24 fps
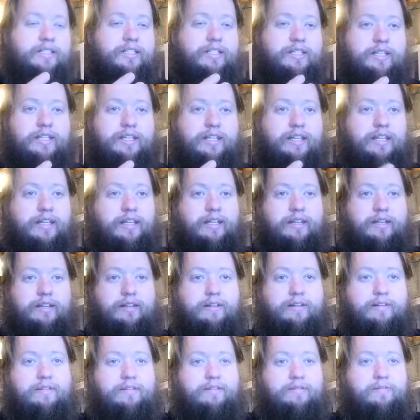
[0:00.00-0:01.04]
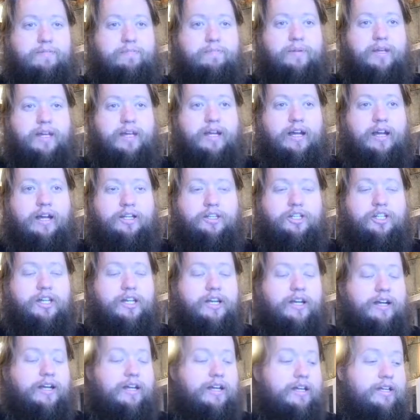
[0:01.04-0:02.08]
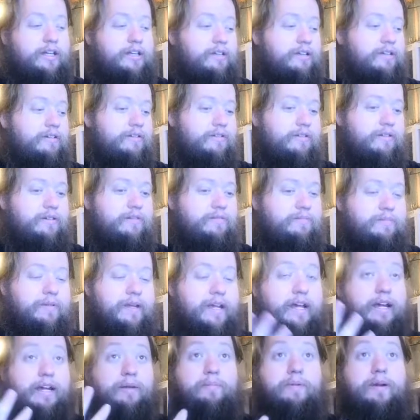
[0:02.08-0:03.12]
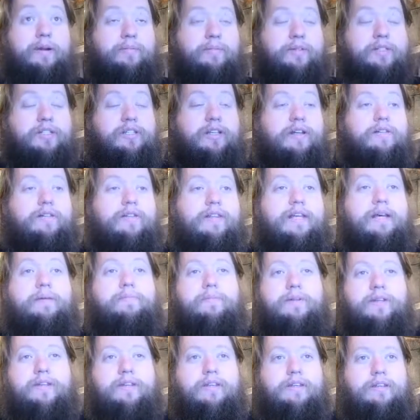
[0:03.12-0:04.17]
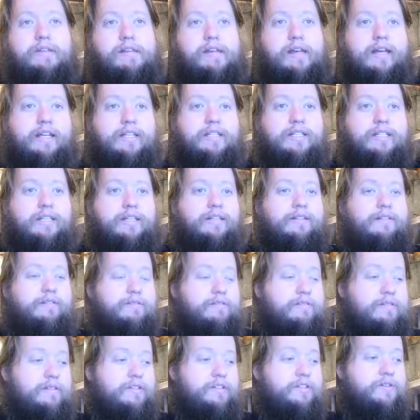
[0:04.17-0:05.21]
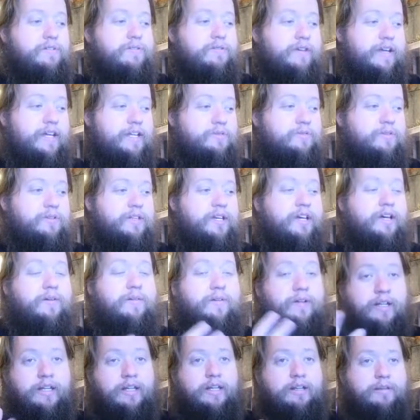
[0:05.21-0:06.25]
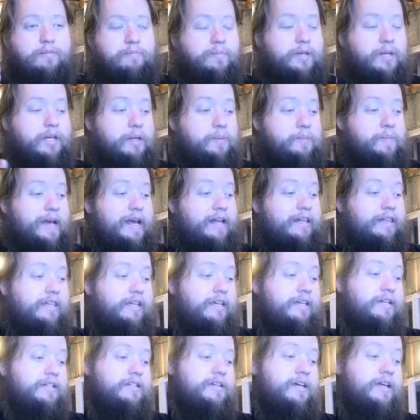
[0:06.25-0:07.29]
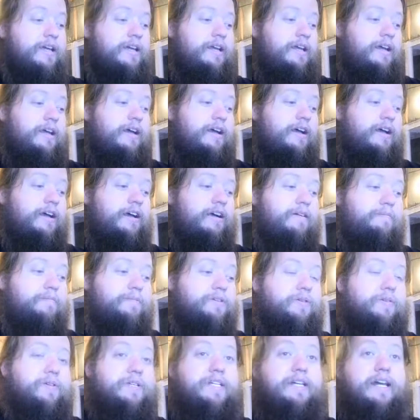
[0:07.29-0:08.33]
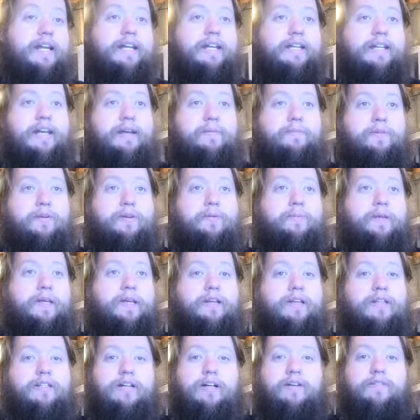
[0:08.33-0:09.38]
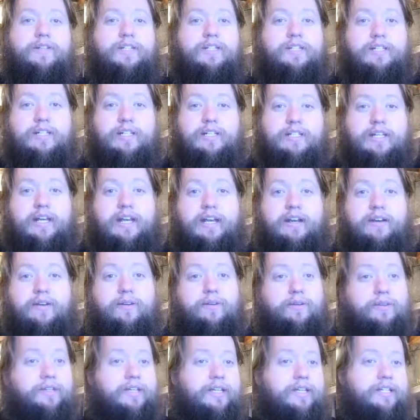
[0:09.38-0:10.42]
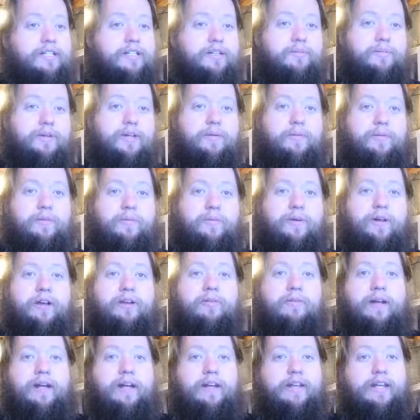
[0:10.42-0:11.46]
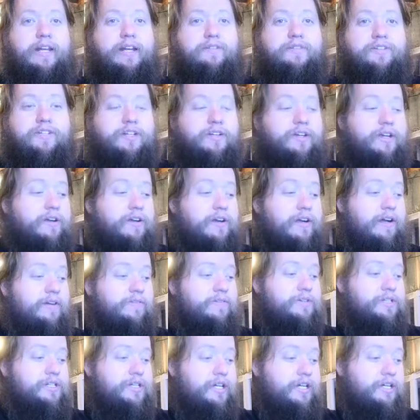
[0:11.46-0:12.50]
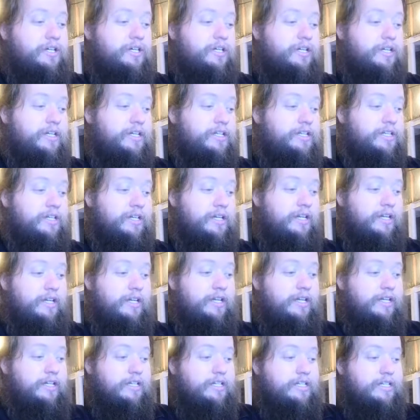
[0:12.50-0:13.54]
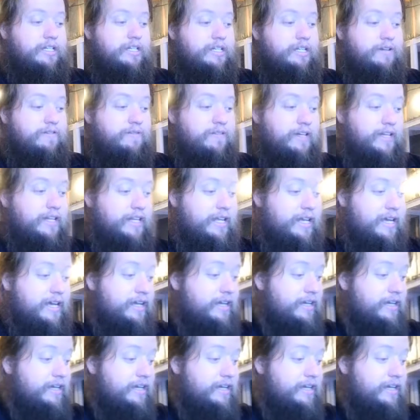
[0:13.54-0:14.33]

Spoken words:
the Bihat Jihad, or yeah, I probably slaughtered that, but as a Dune fans will know, big bad things. So he's got a dampener because obviously as a herald, he's going to be able to walk around, have secret conversations, stuff like that.